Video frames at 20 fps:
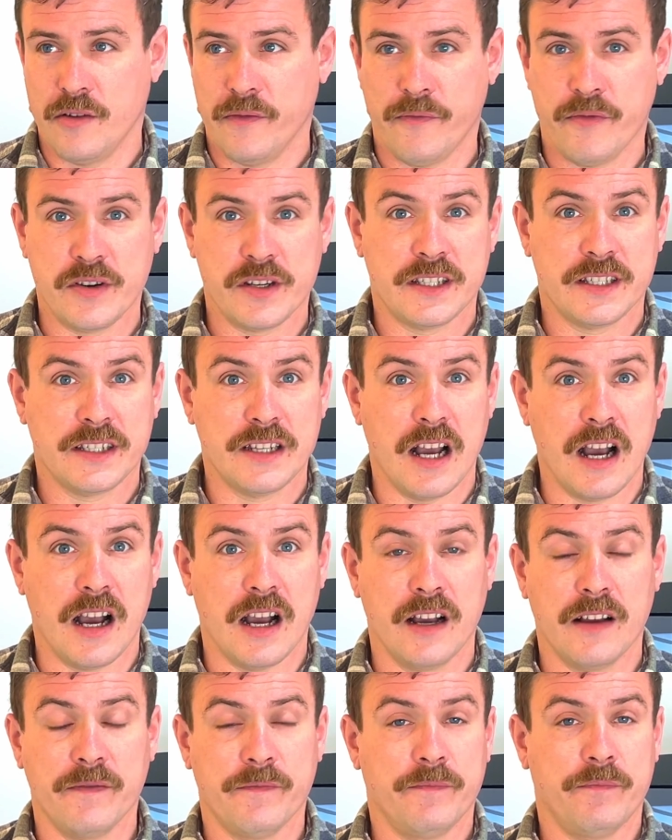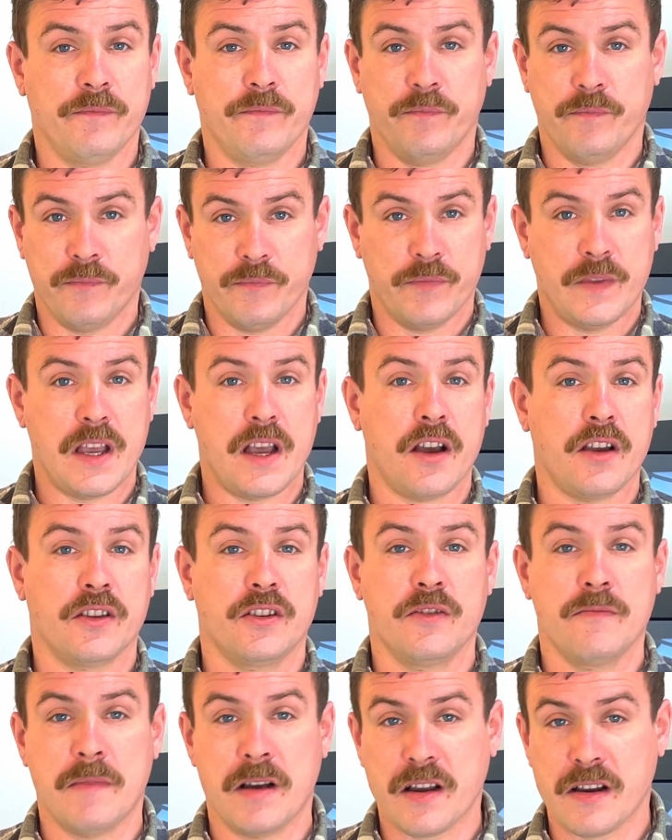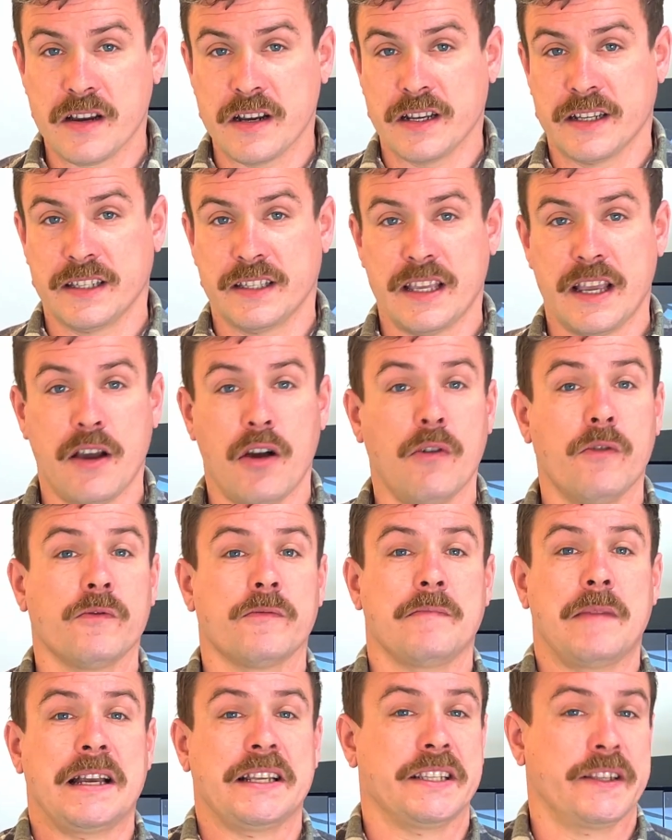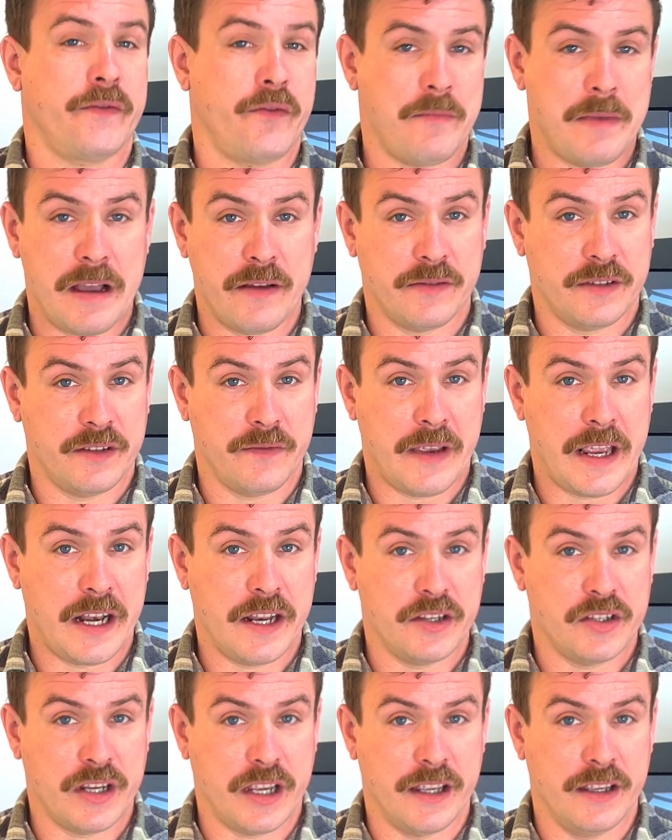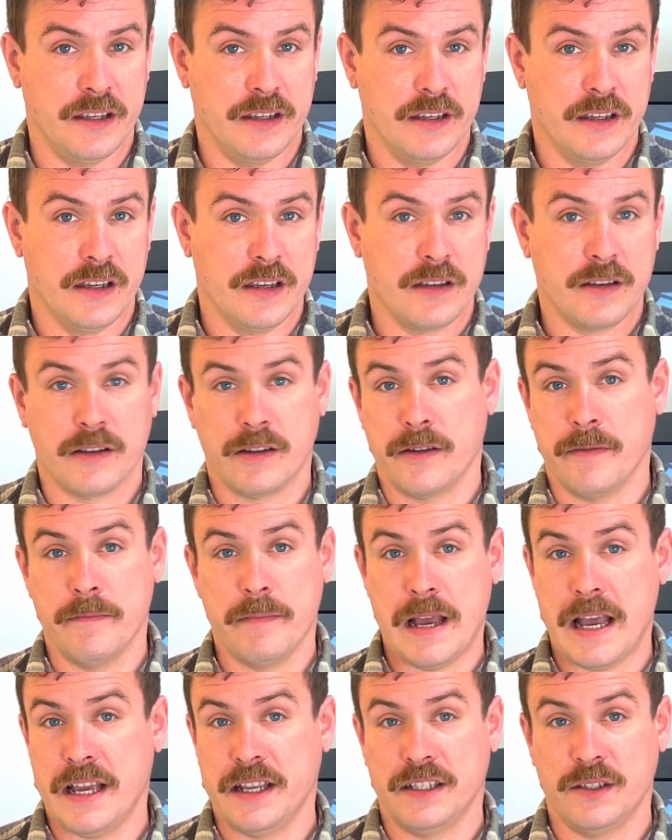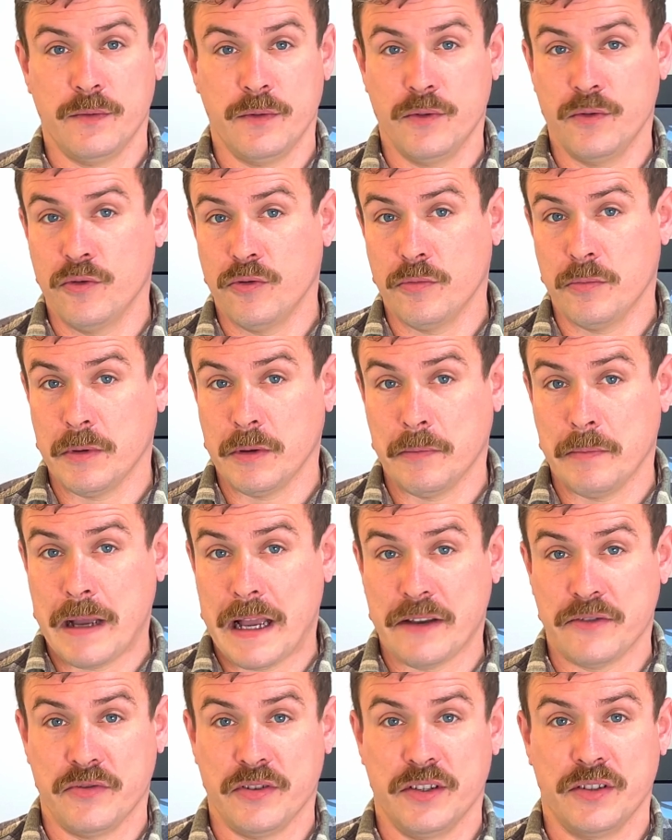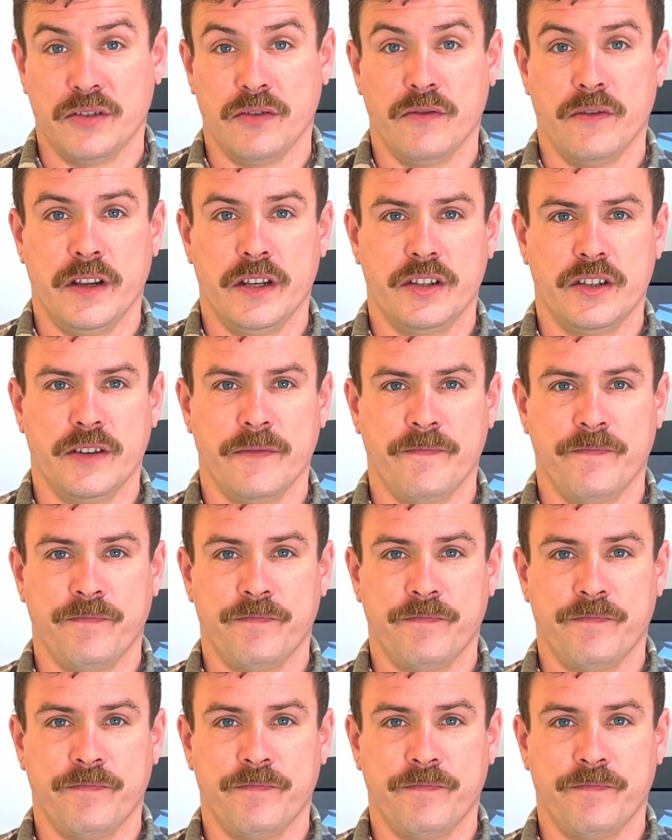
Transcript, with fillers: For a start, they are humongous. They hold massive amounts of energy compared to a normal battery storage.